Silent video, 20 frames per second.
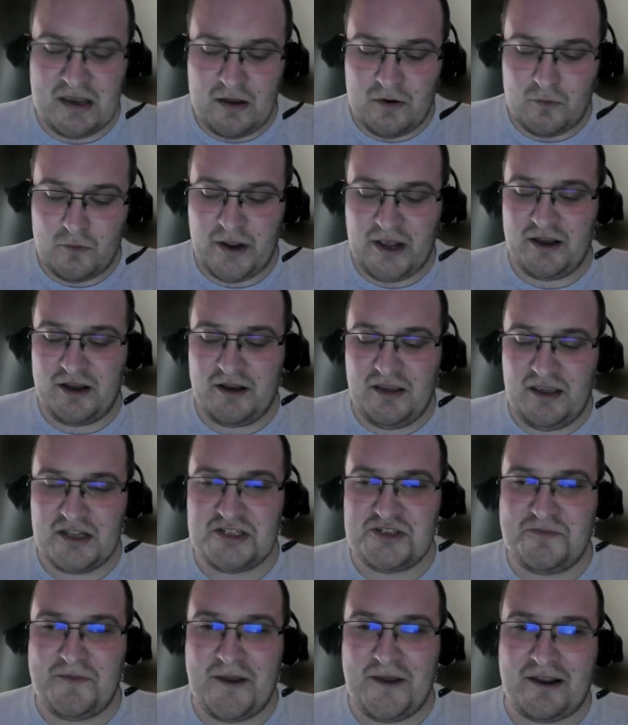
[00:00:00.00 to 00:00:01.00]
where
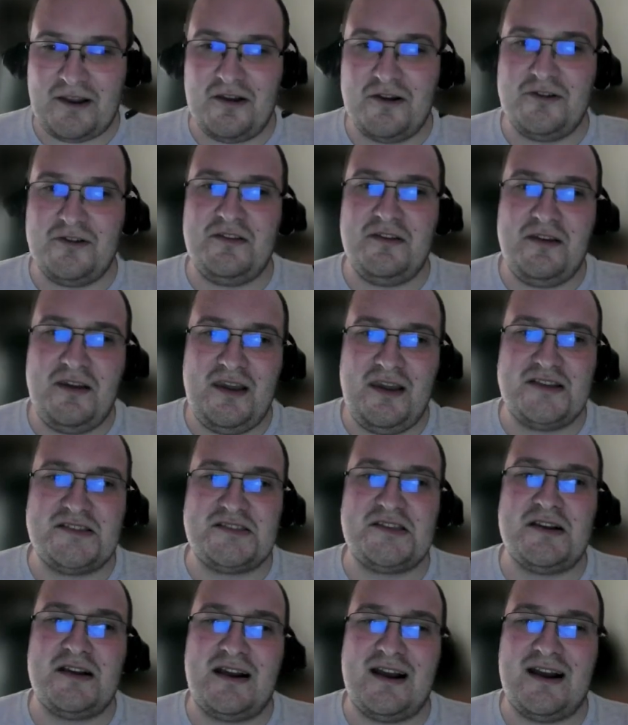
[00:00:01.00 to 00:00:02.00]
each period
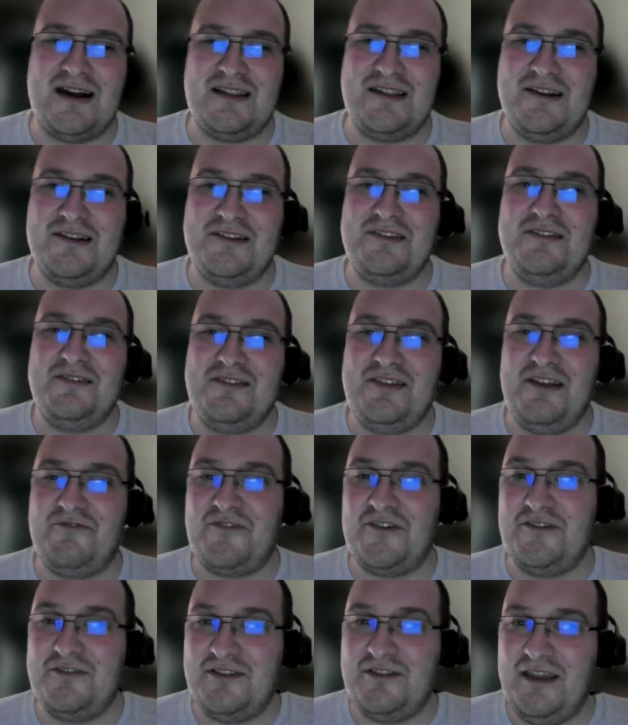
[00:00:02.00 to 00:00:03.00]
is colored
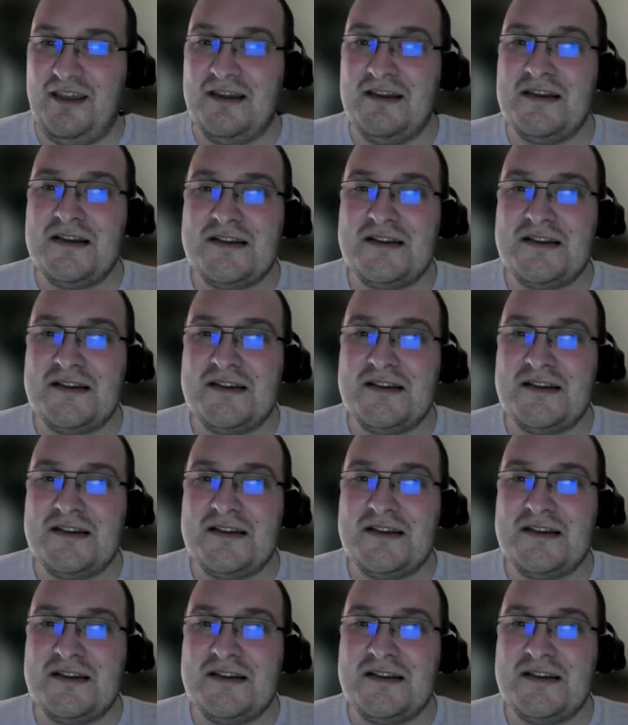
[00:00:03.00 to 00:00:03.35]
differently.